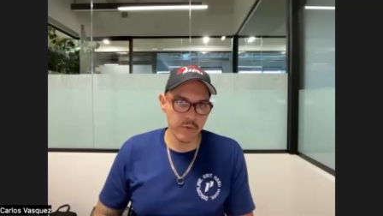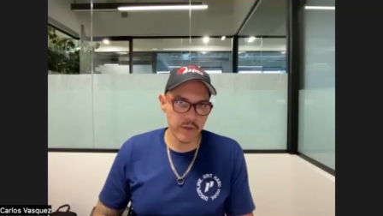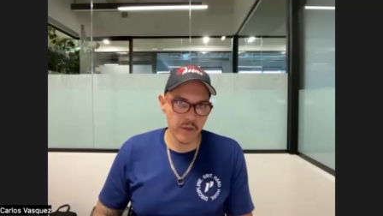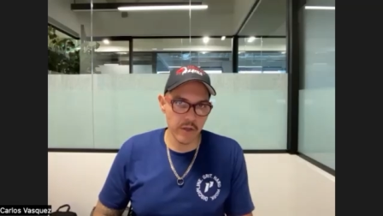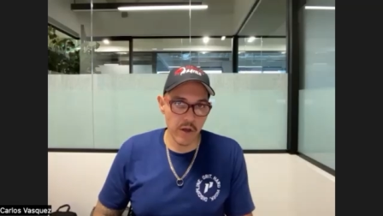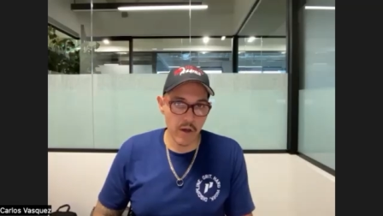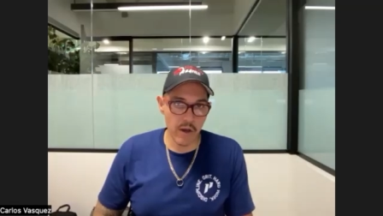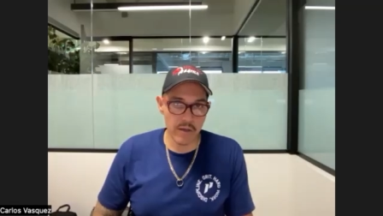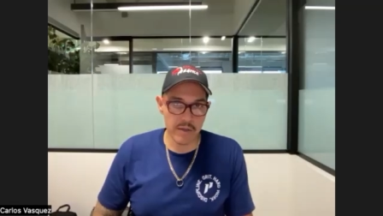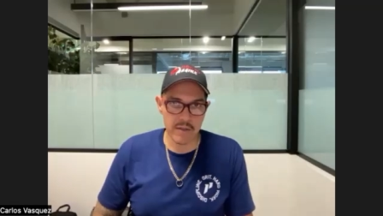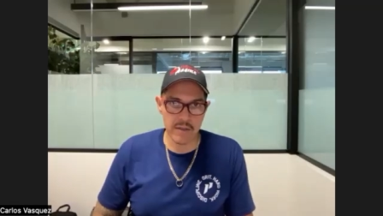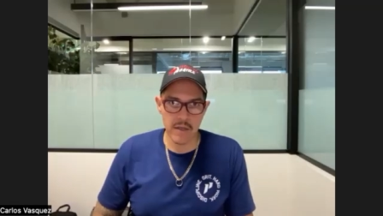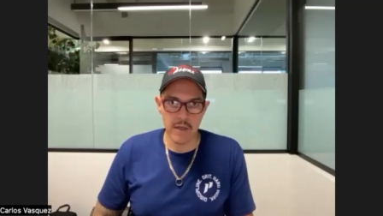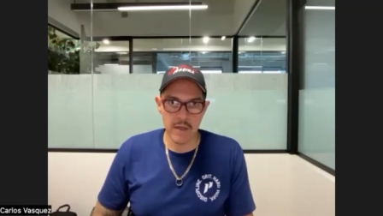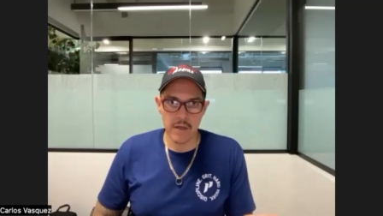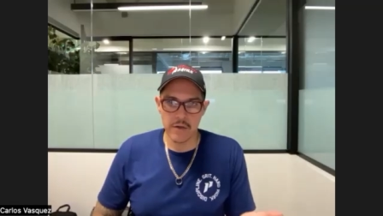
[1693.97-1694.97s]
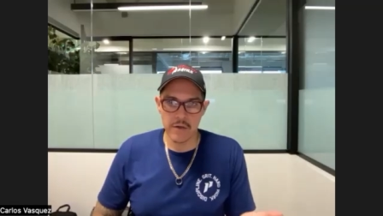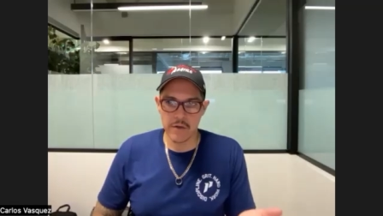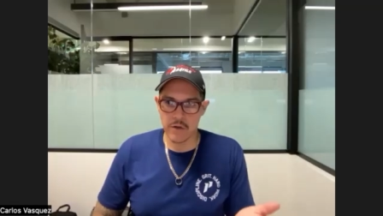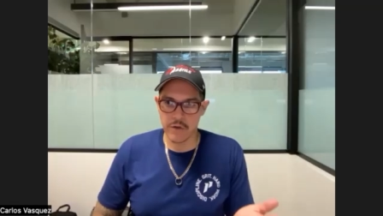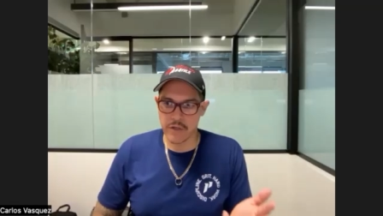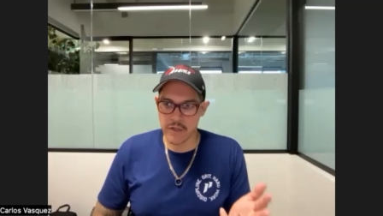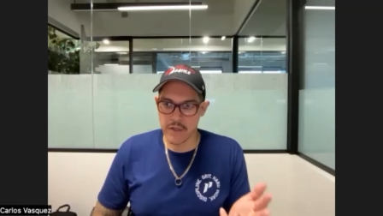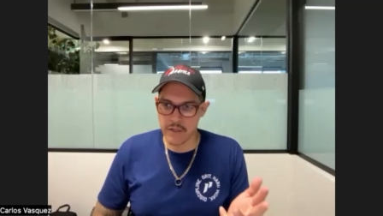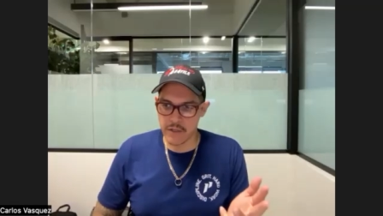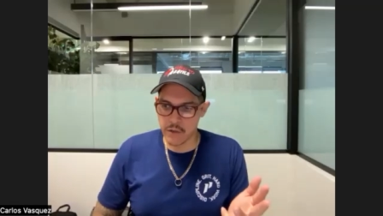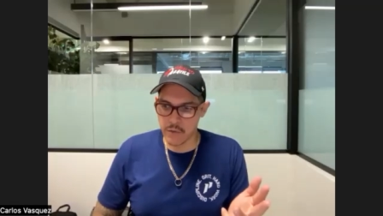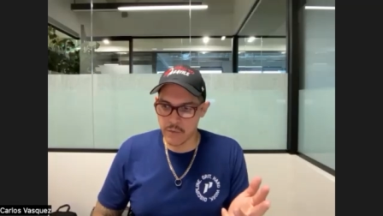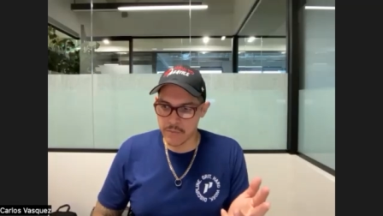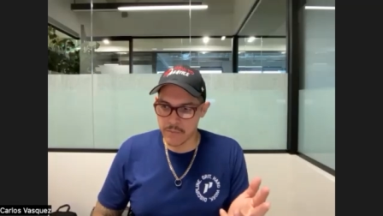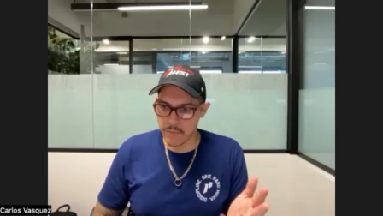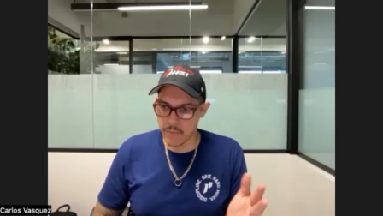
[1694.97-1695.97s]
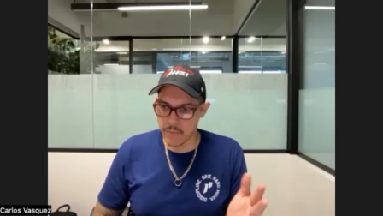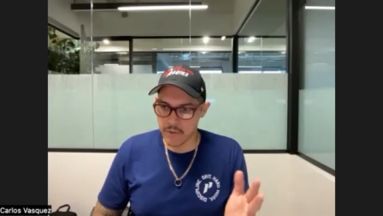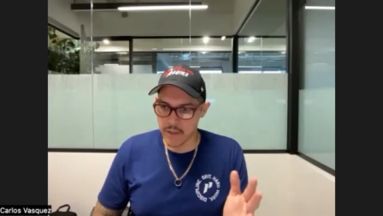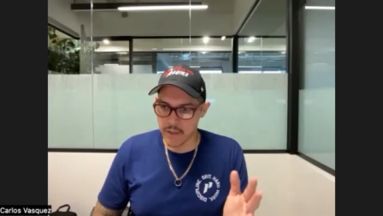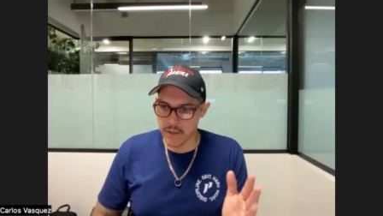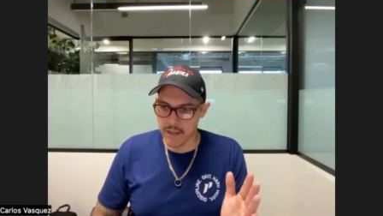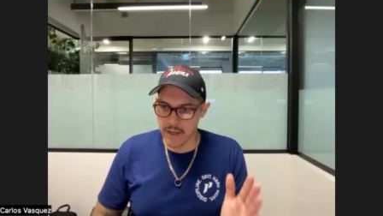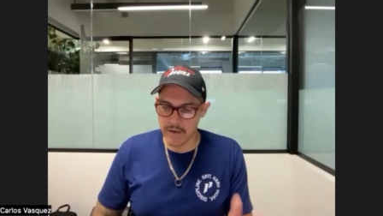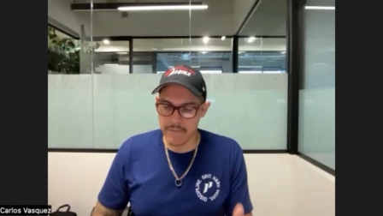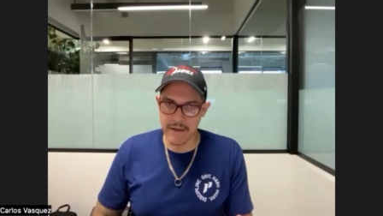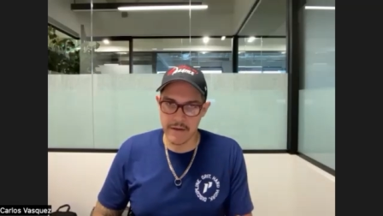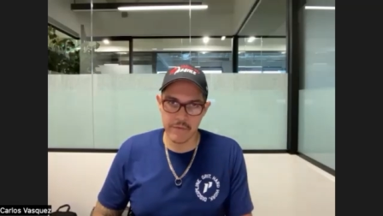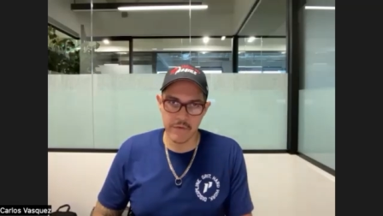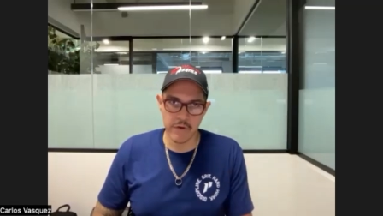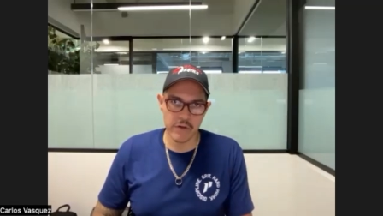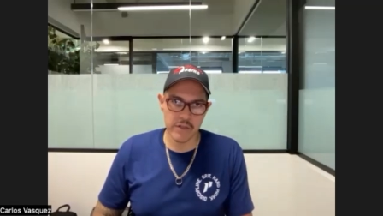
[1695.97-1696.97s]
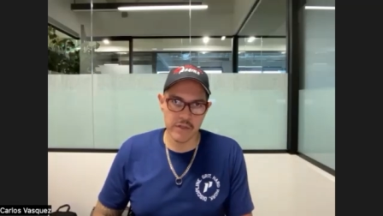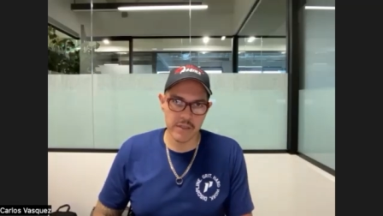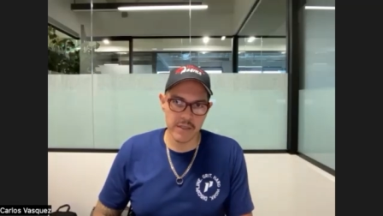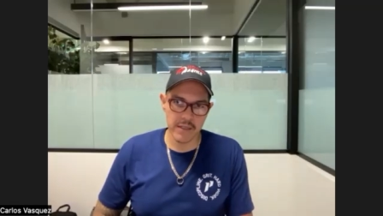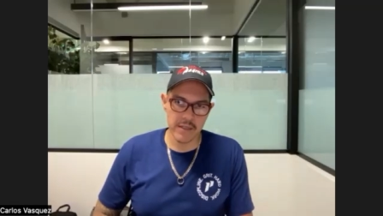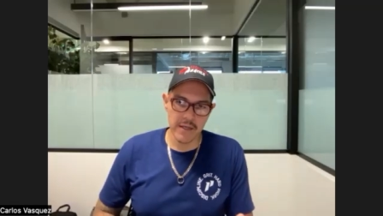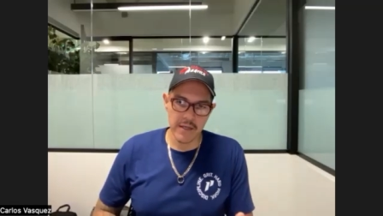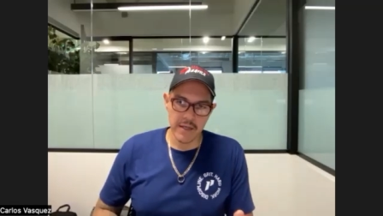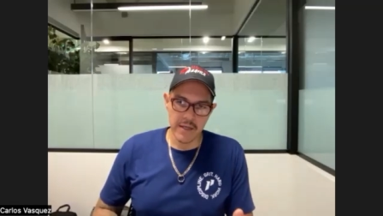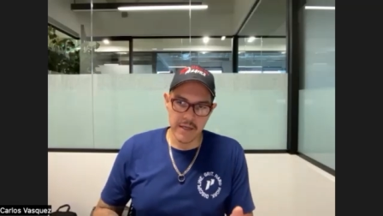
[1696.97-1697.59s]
loss. You know, you're going to deal with with a lot of adversity.